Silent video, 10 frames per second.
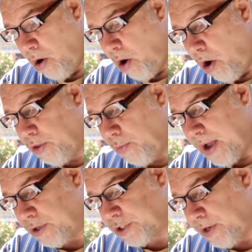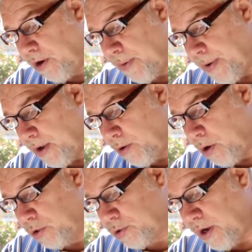all the while sharing about
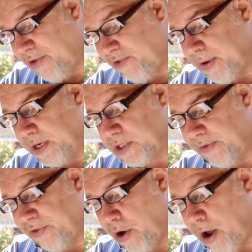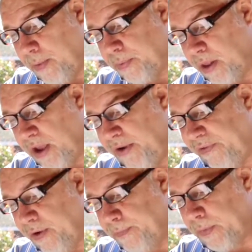your own transformation of thought,
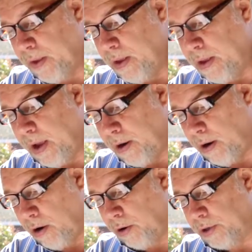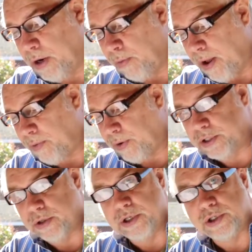belief, and heart around
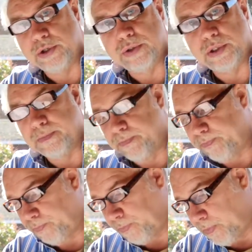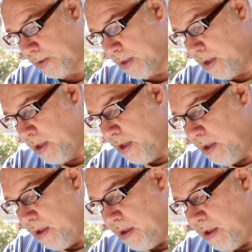racial issues.
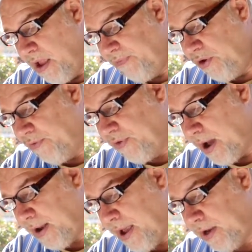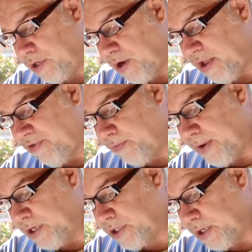If you have not had a
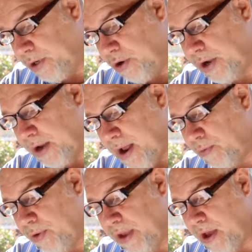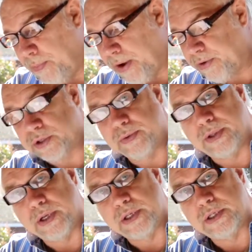transformation, you cannot really help others
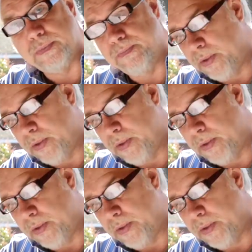with this.